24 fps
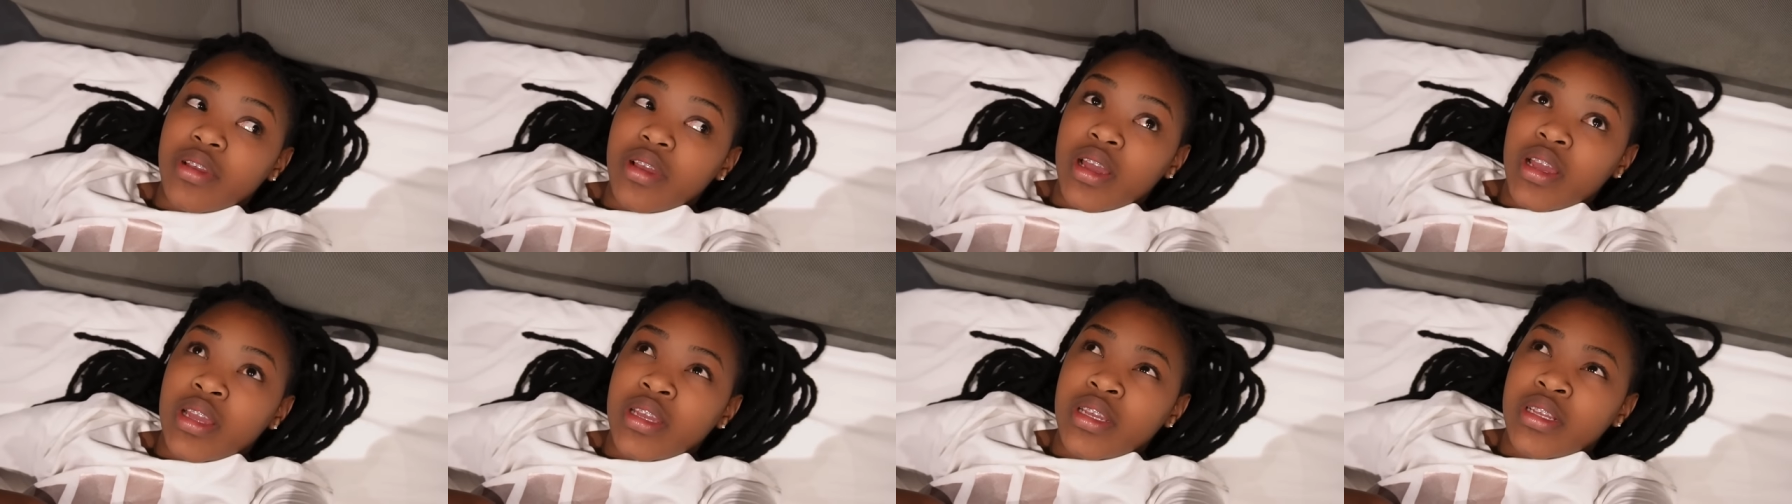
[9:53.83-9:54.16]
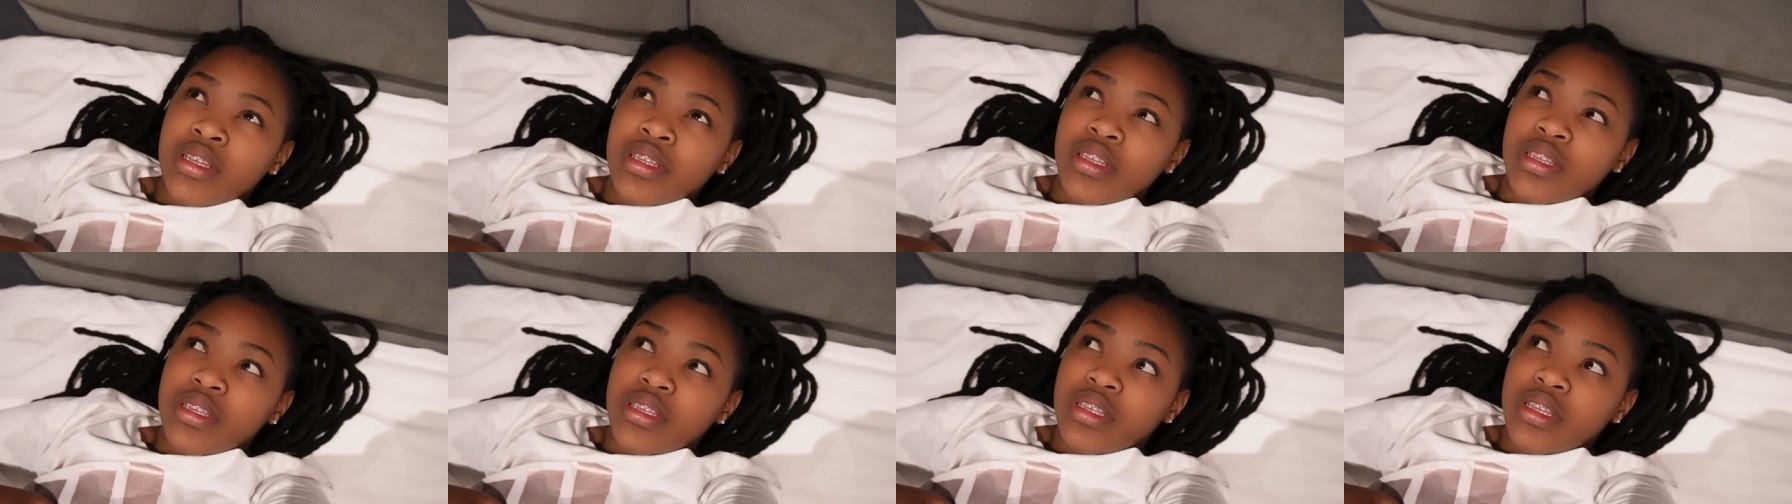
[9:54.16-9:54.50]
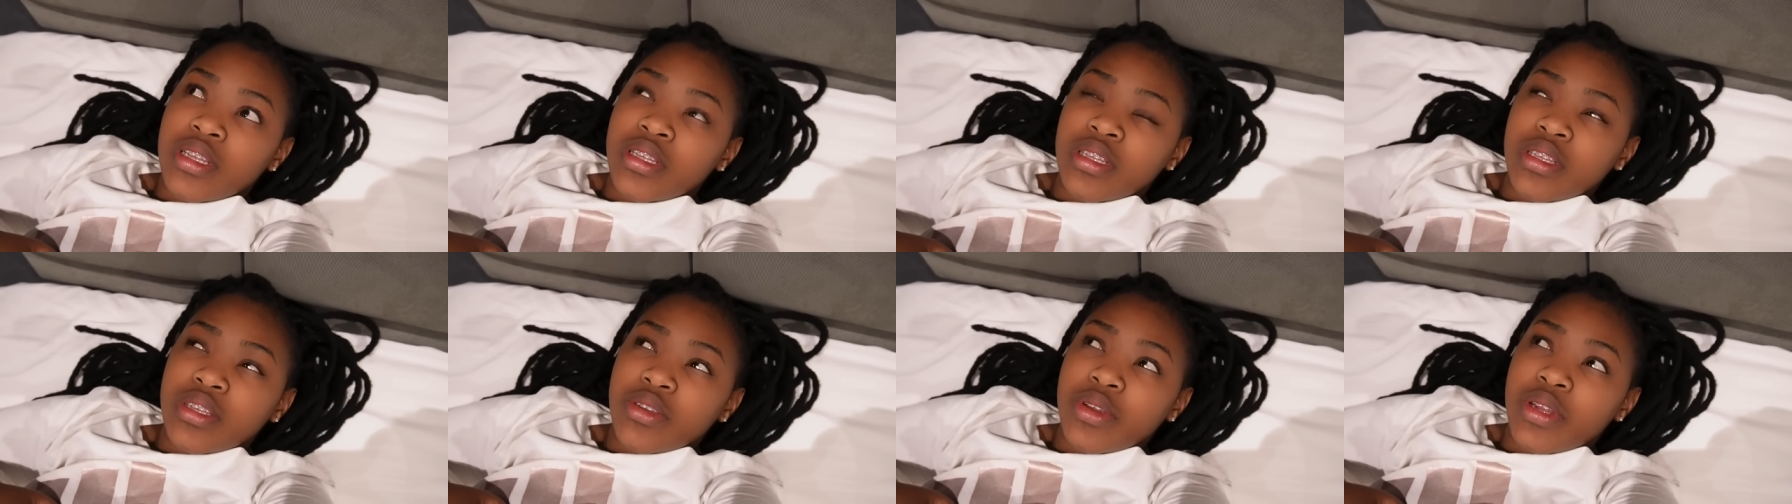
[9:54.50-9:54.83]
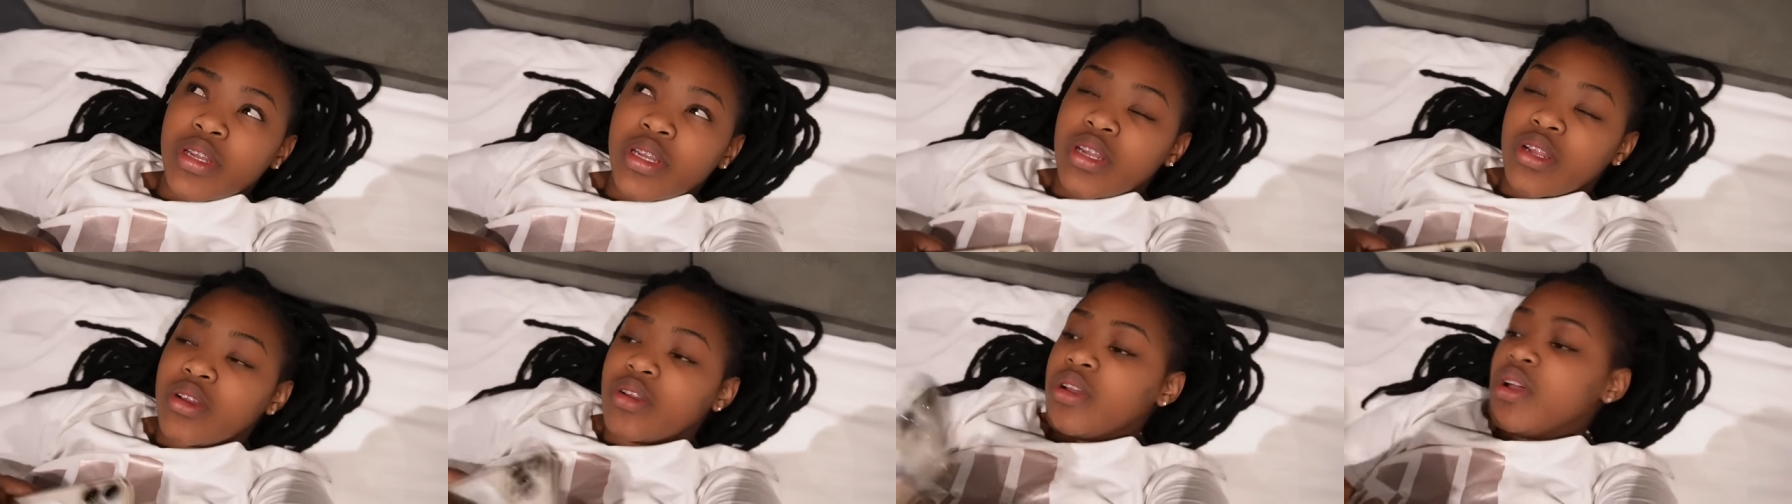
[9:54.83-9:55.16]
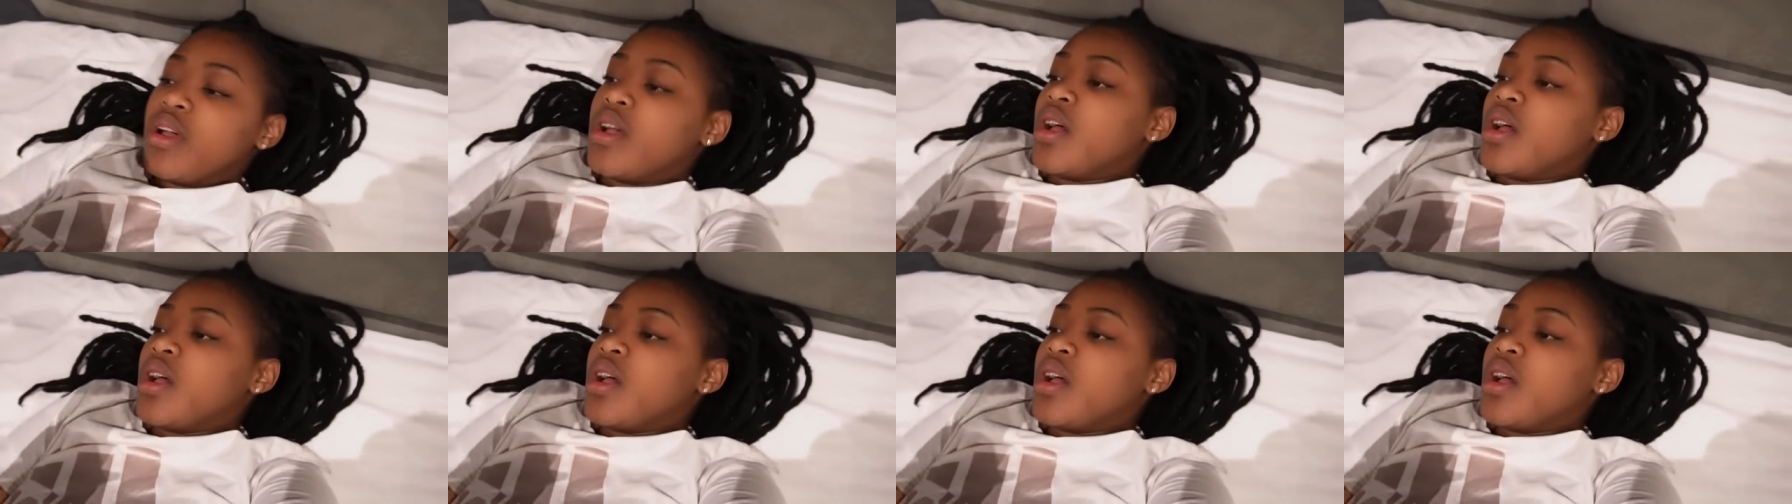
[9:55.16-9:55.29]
I in the sense right now.